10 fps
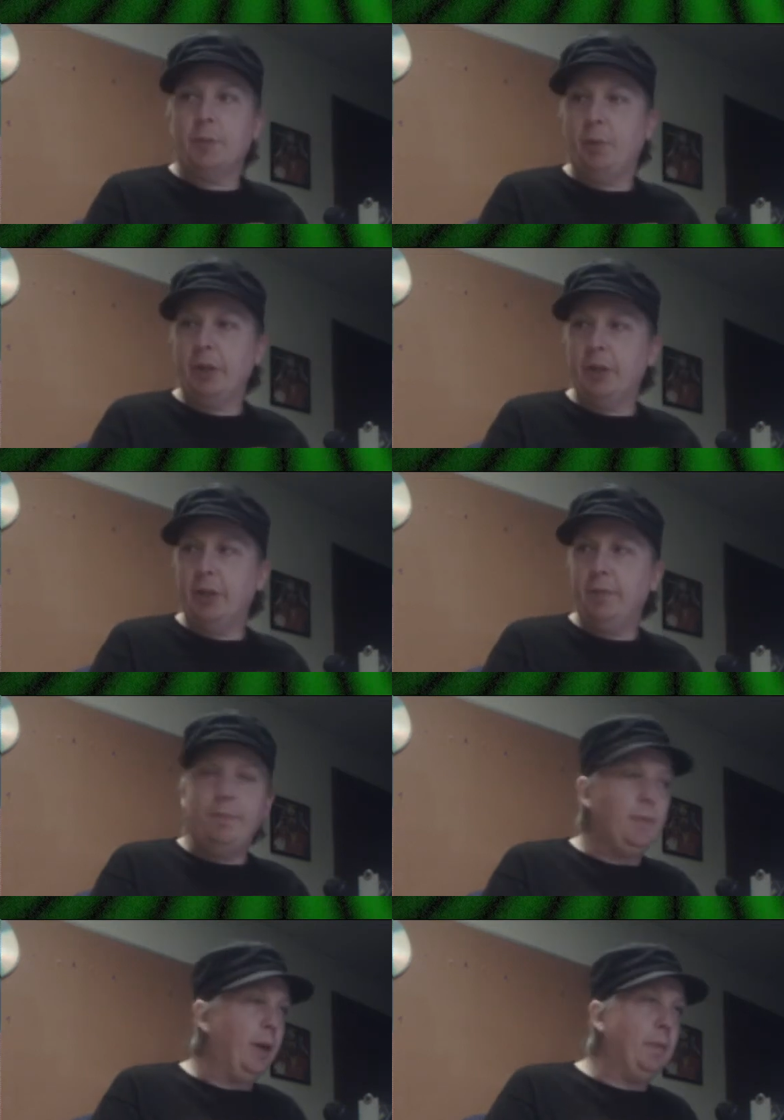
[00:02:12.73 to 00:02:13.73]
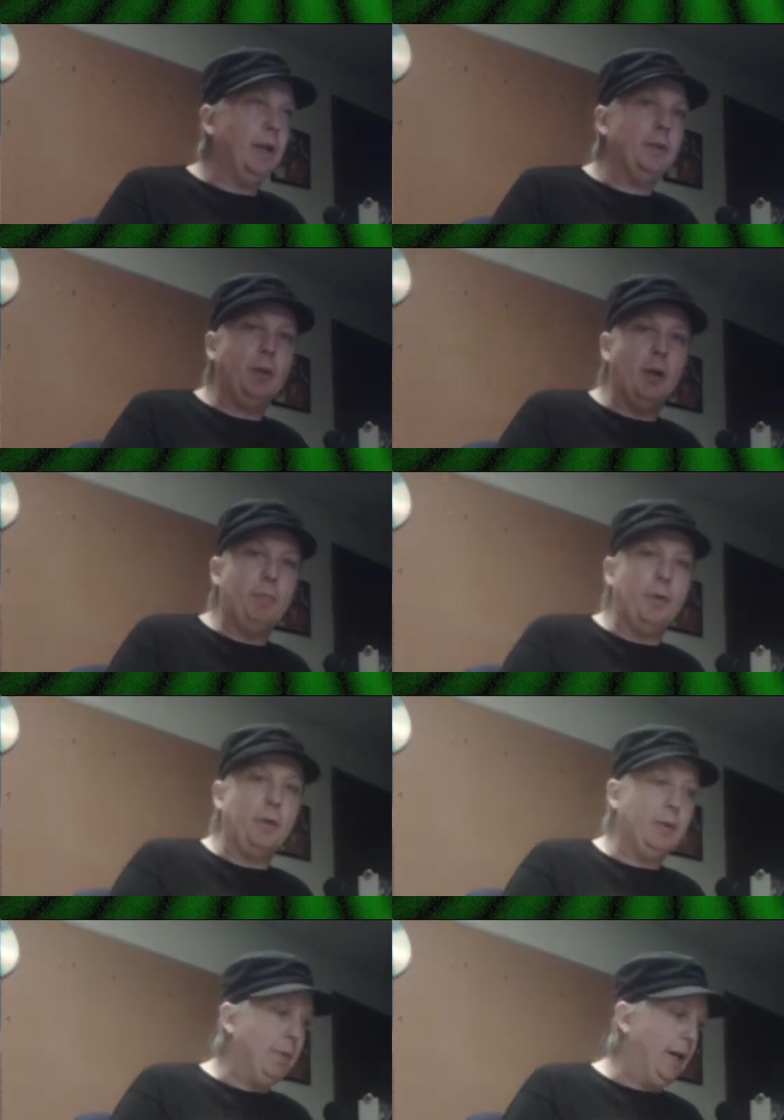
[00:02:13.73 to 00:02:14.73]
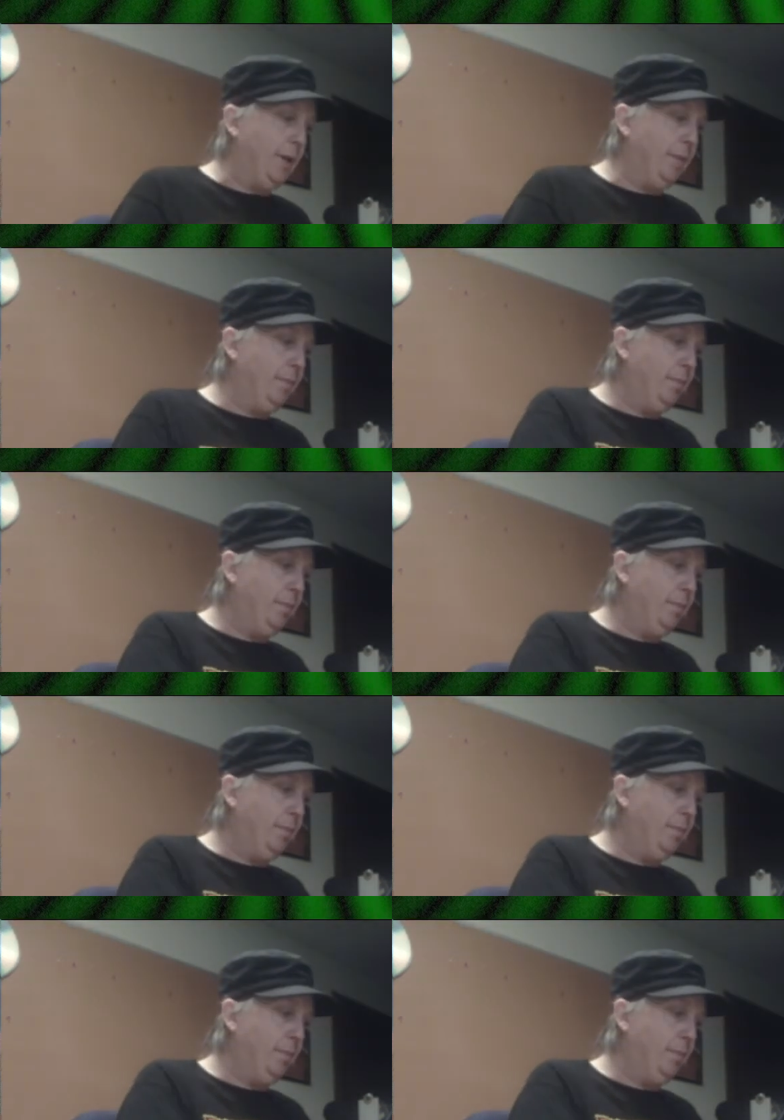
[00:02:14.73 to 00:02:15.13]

pretty good. I'm not too heartbroken about it.